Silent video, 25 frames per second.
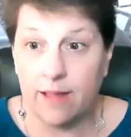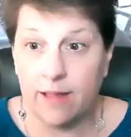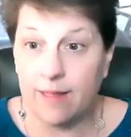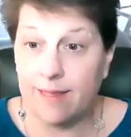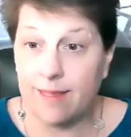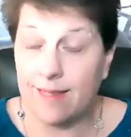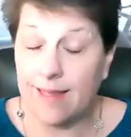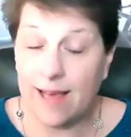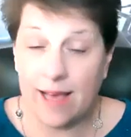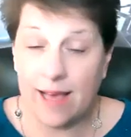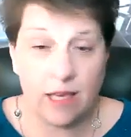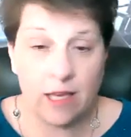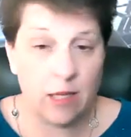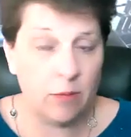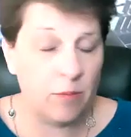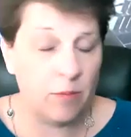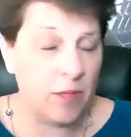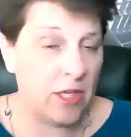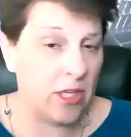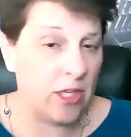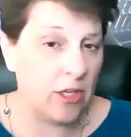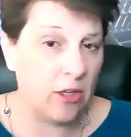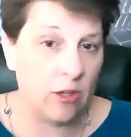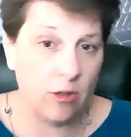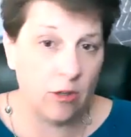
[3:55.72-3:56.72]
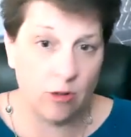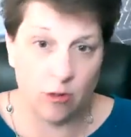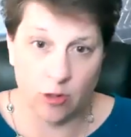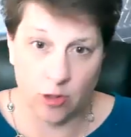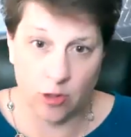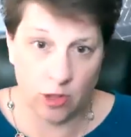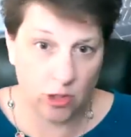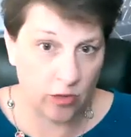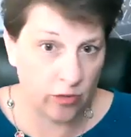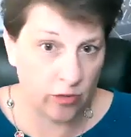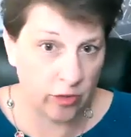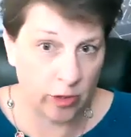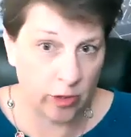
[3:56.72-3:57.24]
That could be
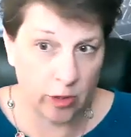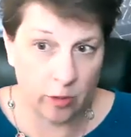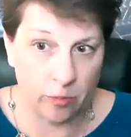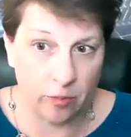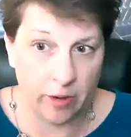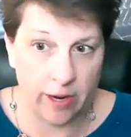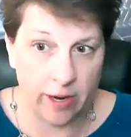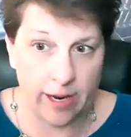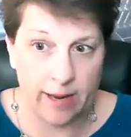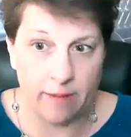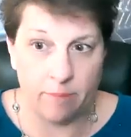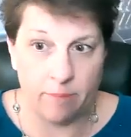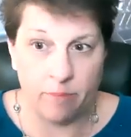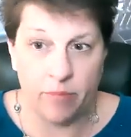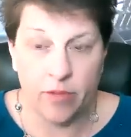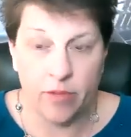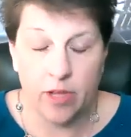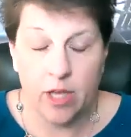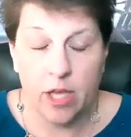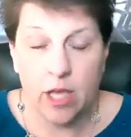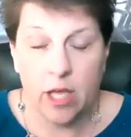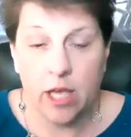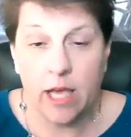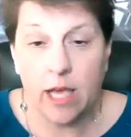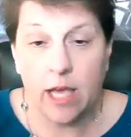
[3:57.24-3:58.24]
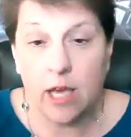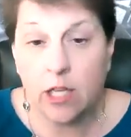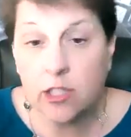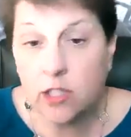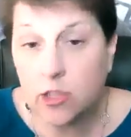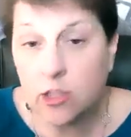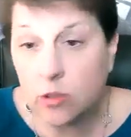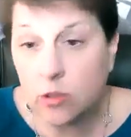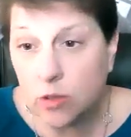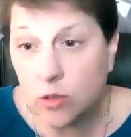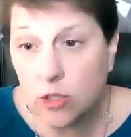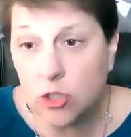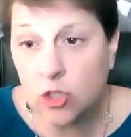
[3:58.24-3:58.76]
huge for your brain.
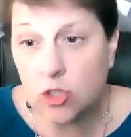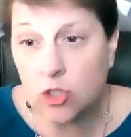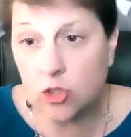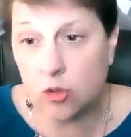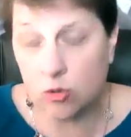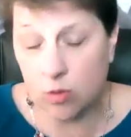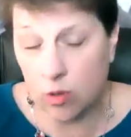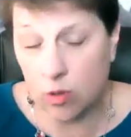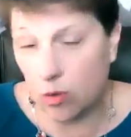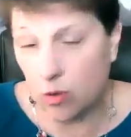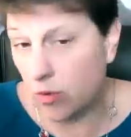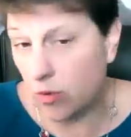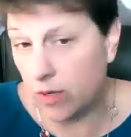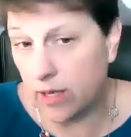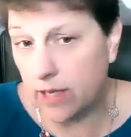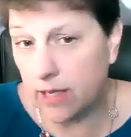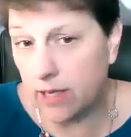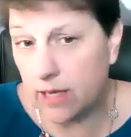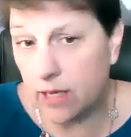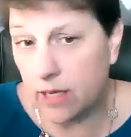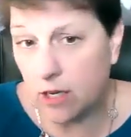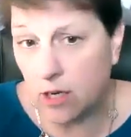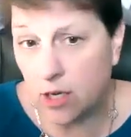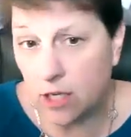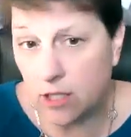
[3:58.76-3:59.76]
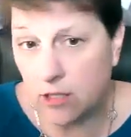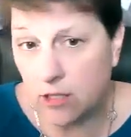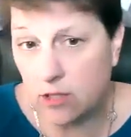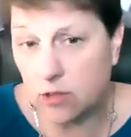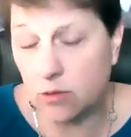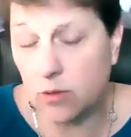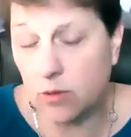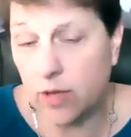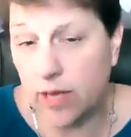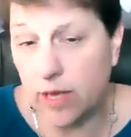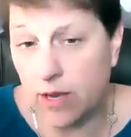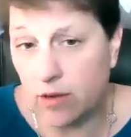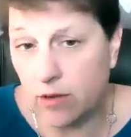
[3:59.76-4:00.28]
Also, a stroke can also
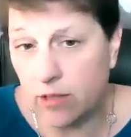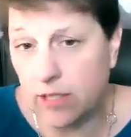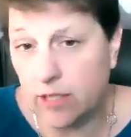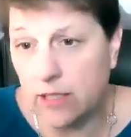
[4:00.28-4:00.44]
count